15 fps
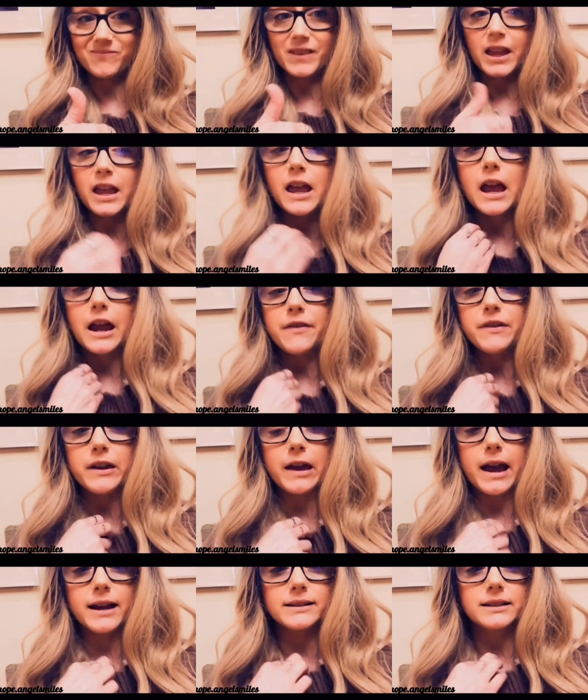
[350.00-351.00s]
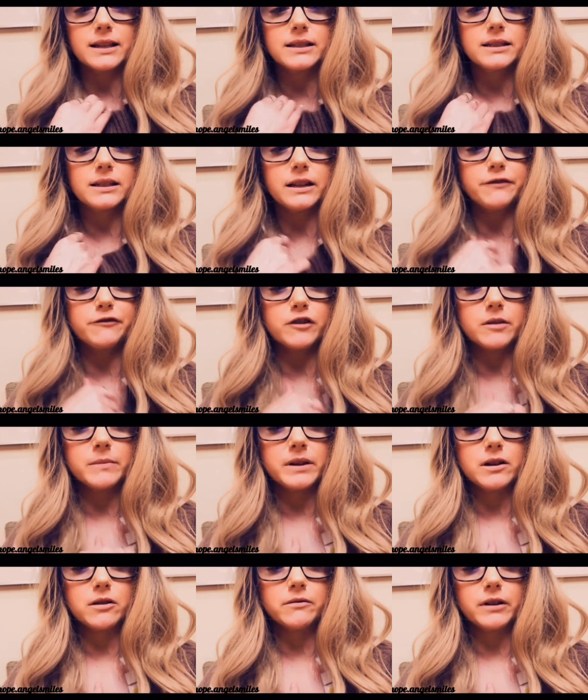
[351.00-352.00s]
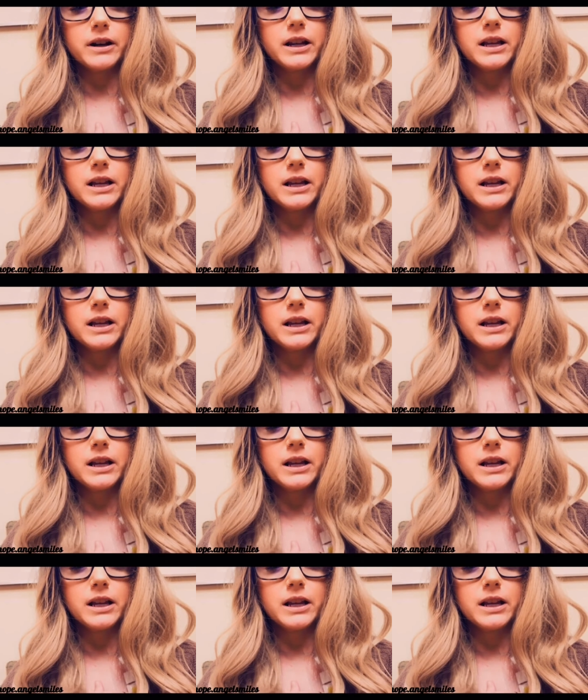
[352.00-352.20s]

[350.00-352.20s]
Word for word: and they accessed it for me already